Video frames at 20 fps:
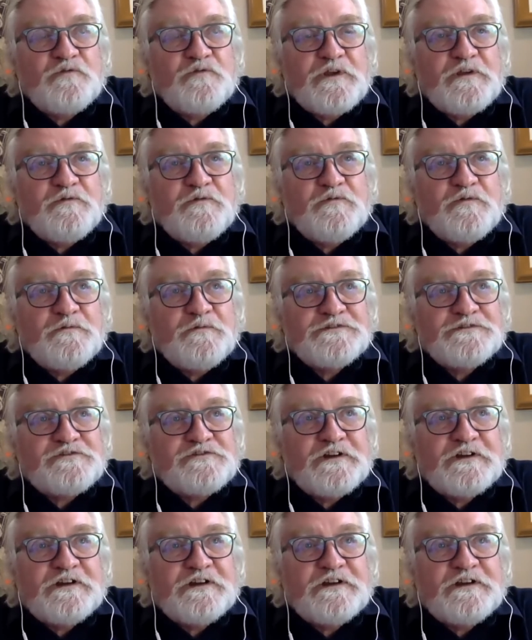we, we must
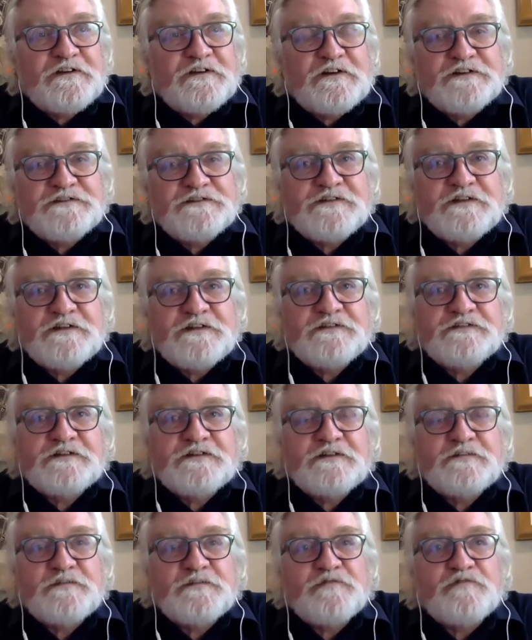recognize that it's
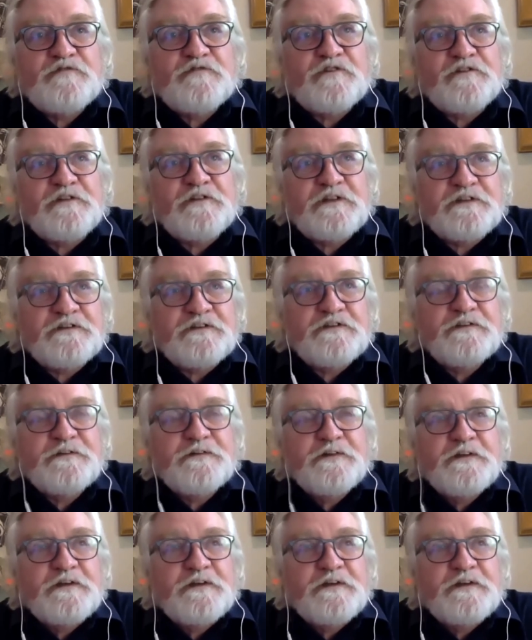going to be forex.